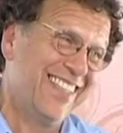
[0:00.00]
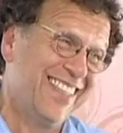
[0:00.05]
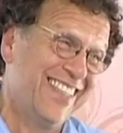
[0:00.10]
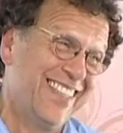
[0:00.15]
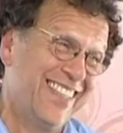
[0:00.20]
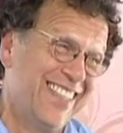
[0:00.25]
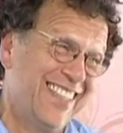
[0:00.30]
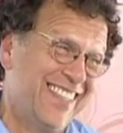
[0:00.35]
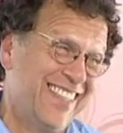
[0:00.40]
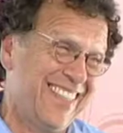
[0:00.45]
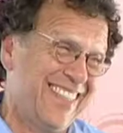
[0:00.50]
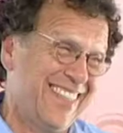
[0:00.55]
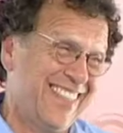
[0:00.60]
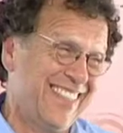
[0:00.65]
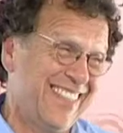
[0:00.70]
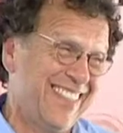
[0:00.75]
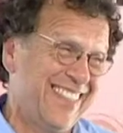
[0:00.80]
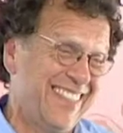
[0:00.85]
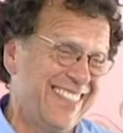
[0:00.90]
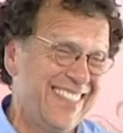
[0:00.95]

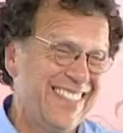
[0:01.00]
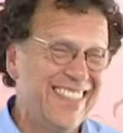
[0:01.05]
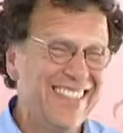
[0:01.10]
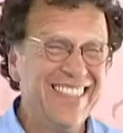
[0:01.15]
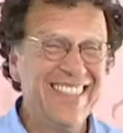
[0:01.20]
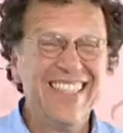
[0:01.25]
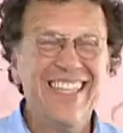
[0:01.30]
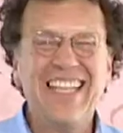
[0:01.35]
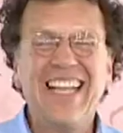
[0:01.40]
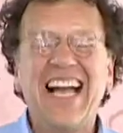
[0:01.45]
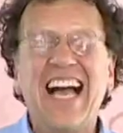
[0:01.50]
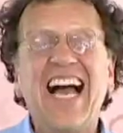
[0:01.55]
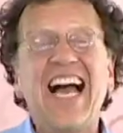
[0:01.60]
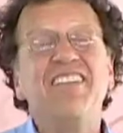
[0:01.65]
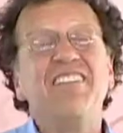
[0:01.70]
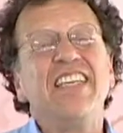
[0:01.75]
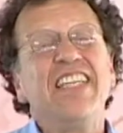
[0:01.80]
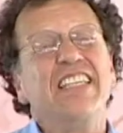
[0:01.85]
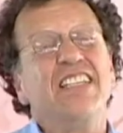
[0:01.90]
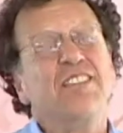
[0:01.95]
no I
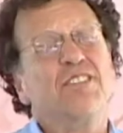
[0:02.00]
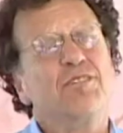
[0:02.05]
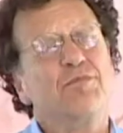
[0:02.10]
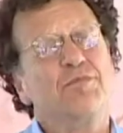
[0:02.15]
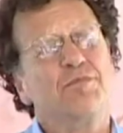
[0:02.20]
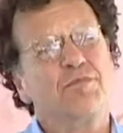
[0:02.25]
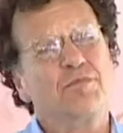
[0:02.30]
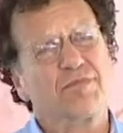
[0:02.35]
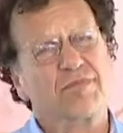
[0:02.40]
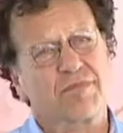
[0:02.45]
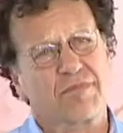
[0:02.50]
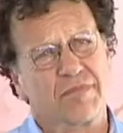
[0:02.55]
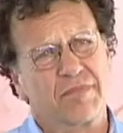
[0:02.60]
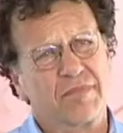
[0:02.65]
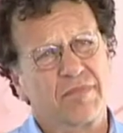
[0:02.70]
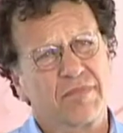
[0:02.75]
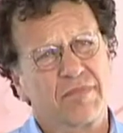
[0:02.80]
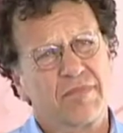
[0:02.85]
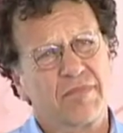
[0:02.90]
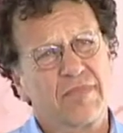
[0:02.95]
mean,
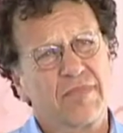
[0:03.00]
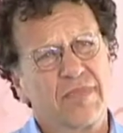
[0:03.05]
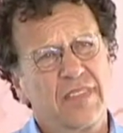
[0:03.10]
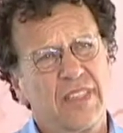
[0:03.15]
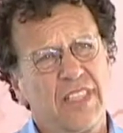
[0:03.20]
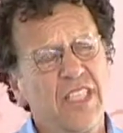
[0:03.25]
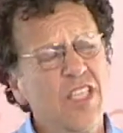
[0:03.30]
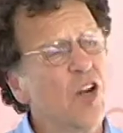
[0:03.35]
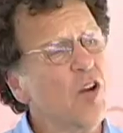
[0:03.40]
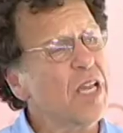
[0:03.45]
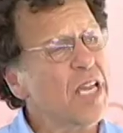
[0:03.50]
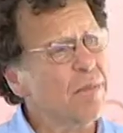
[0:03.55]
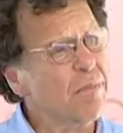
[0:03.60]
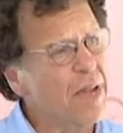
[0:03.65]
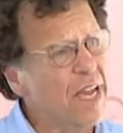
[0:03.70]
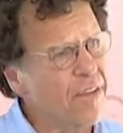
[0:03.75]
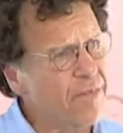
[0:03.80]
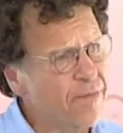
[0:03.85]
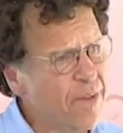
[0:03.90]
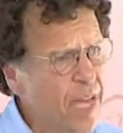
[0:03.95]
you know, in
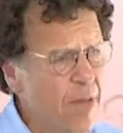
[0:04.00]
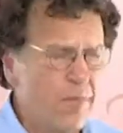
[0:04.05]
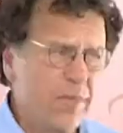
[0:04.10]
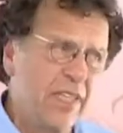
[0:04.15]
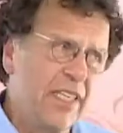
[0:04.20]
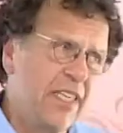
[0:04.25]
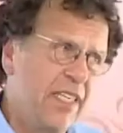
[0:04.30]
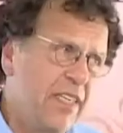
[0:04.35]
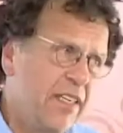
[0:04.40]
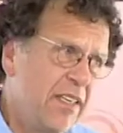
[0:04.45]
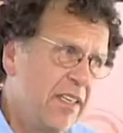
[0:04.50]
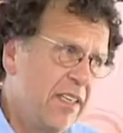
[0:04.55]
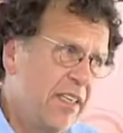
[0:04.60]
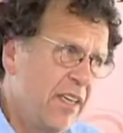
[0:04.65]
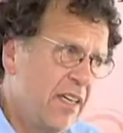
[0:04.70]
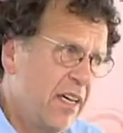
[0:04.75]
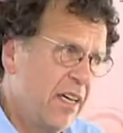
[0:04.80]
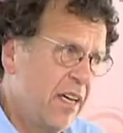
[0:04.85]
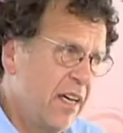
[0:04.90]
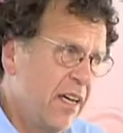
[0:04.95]
my family,
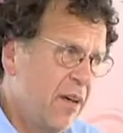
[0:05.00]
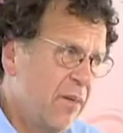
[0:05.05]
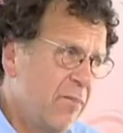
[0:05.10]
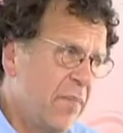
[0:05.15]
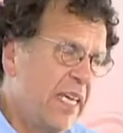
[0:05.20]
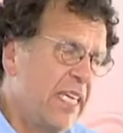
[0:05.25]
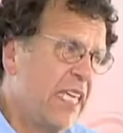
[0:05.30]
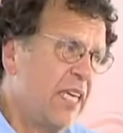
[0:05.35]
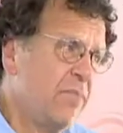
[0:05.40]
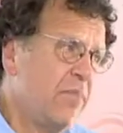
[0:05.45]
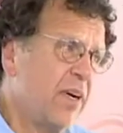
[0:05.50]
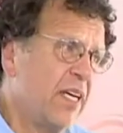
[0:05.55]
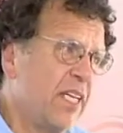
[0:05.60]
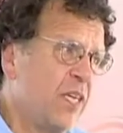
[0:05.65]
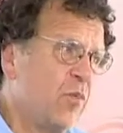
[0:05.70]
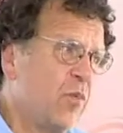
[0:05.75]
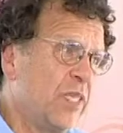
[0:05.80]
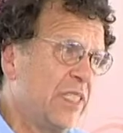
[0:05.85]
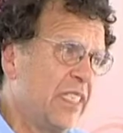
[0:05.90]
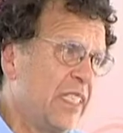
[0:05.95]
making money
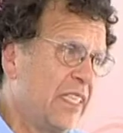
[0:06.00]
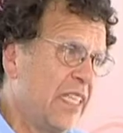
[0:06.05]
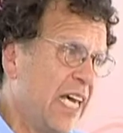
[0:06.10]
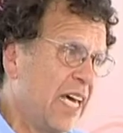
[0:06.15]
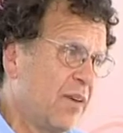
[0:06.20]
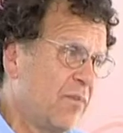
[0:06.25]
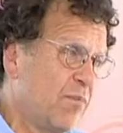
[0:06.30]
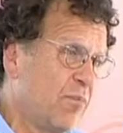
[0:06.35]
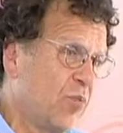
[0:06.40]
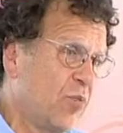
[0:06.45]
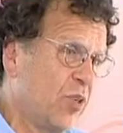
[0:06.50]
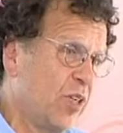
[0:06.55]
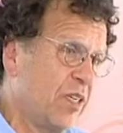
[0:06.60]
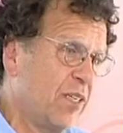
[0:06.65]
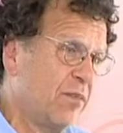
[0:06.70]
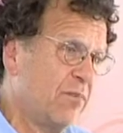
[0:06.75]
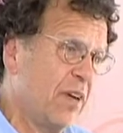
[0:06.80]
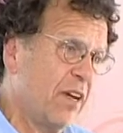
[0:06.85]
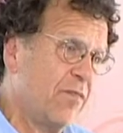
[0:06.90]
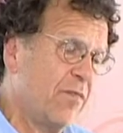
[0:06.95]
wasn't that
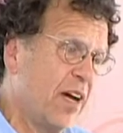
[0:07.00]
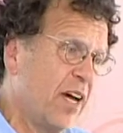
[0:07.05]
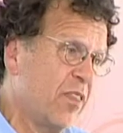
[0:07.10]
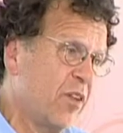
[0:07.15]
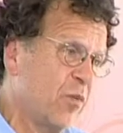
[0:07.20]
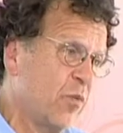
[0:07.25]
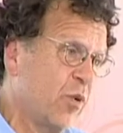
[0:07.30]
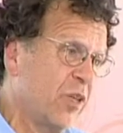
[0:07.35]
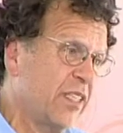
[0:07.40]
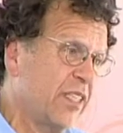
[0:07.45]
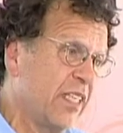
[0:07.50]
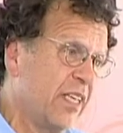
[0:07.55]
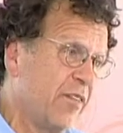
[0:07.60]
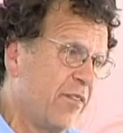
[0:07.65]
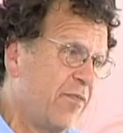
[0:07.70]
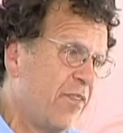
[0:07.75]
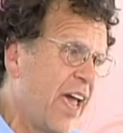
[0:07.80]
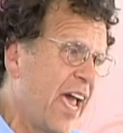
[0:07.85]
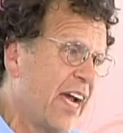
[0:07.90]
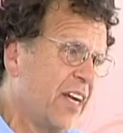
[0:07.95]
important. My father worked in
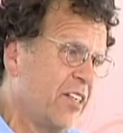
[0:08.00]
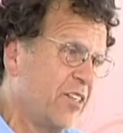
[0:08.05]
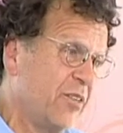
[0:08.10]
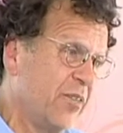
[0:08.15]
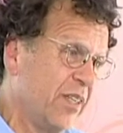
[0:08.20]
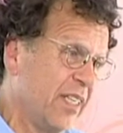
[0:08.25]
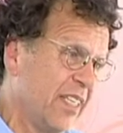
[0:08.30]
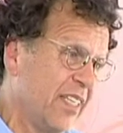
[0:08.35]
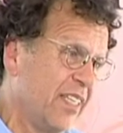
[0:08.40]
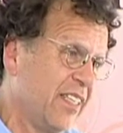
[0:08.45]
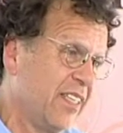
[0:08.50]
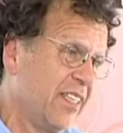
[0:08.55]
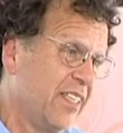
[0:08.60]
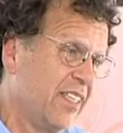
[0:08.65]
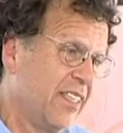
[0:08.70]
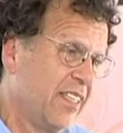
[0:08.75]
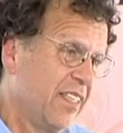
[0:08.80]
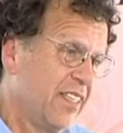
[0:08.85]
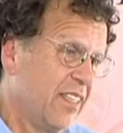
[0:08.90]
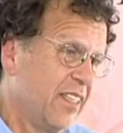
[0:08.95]
a factory.
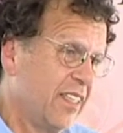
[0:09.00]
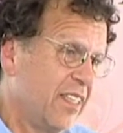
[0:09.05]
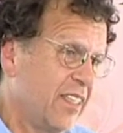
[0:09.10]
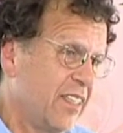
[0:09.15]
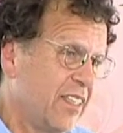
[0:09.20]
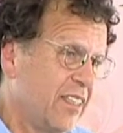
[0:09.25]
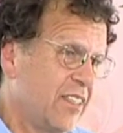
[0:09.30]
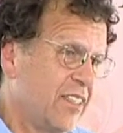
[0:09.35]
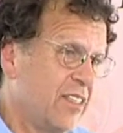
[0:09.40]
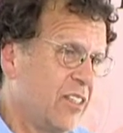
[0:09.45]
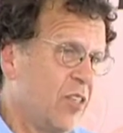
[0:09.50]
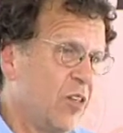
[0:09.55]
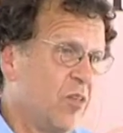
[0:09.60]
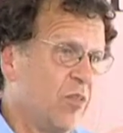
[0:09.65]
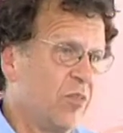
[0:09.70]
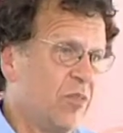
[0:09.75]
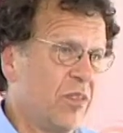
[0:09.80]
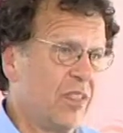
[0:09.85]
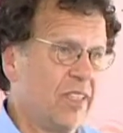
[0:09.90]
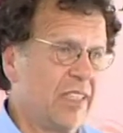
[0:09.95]

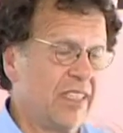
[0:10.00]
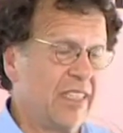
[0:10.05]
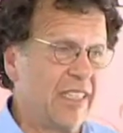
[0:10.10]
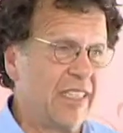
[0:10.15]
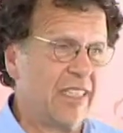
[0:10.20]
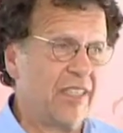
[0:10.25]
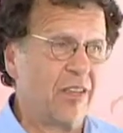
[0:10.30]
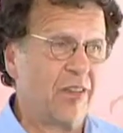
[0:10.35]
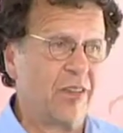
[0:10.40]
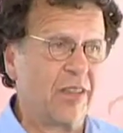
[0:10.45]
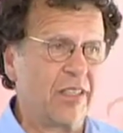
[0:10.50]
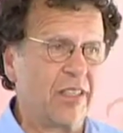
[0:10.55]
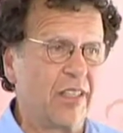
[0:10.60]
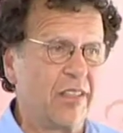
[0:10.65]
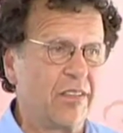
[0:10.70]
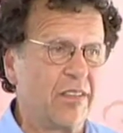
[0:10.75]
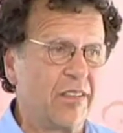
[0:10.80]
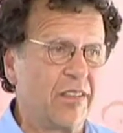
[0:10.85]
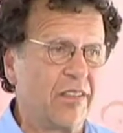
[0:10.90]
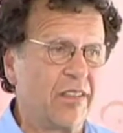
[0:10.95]
So, you know,
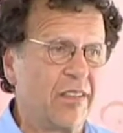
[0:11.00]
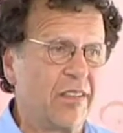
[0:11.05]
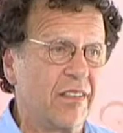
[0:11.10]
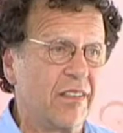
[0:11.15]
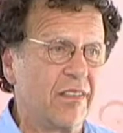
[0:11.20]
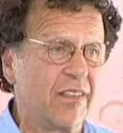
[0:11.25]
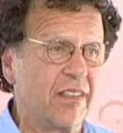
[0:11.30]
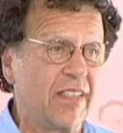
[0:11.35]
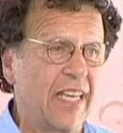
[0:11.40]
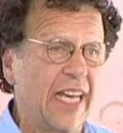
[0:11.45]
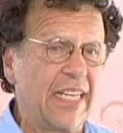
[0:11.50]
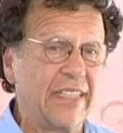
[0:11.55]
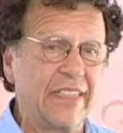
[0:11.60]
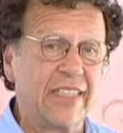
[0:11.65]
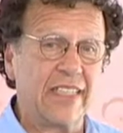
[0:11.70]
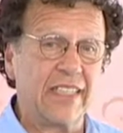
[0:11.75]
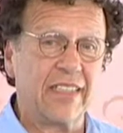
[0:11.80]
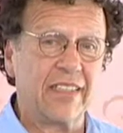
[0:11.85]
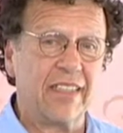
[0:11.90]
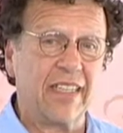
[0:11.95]
there, the
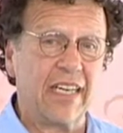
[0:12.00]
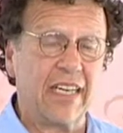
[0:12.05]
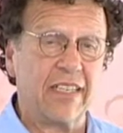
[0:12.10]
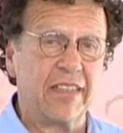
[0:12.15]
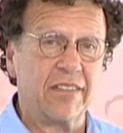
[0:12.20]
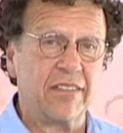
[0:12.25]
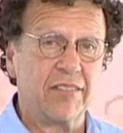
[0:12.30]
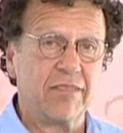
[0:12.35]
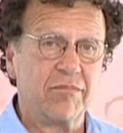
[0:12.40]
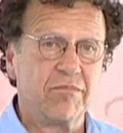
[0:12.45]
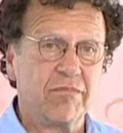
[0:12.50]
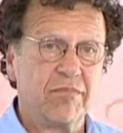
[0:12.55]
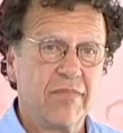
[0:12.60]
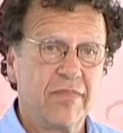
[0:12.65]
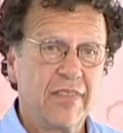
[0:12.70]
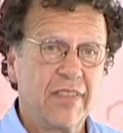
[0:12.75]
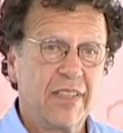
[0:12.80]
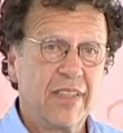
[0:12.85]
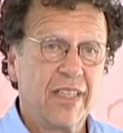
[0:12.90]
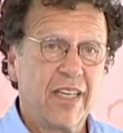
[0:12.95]
idea that,
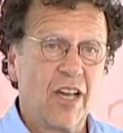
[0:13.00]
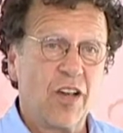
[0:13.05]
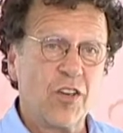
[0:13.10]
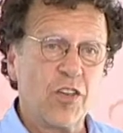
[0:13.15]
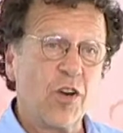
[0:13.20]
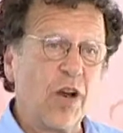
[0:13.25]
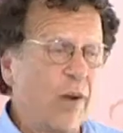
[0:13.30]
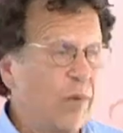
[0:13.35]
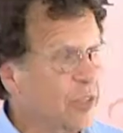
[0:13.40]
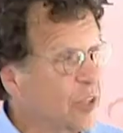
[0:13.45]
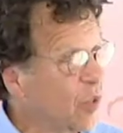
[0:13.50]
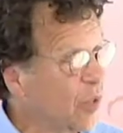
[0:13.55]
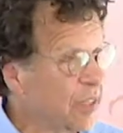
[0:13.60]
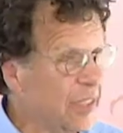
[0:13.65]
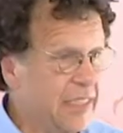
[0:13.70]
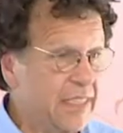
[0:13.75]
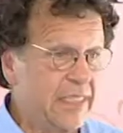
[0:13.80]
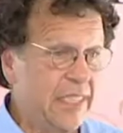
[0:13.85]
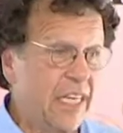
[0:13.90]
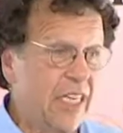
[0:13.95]
you know, I was going to
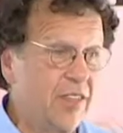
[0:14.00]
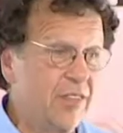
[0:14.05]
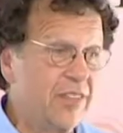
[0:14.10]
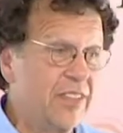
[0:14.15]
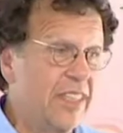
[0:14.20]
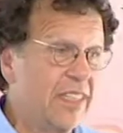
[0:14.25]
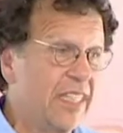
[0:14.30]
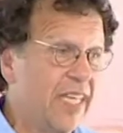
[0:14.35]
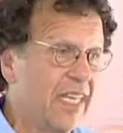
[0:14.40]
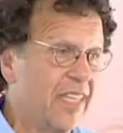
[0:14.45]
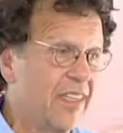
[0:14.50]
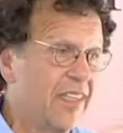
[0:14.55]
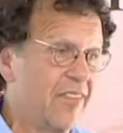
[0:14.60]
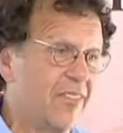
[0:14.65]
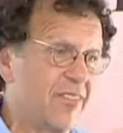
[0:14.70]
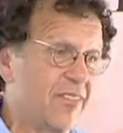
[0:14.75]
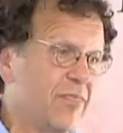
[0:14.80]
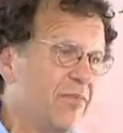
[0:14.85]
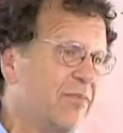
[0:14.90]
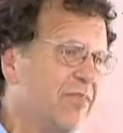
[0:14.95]
starve to death
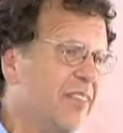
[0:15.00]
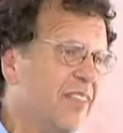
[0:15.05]
or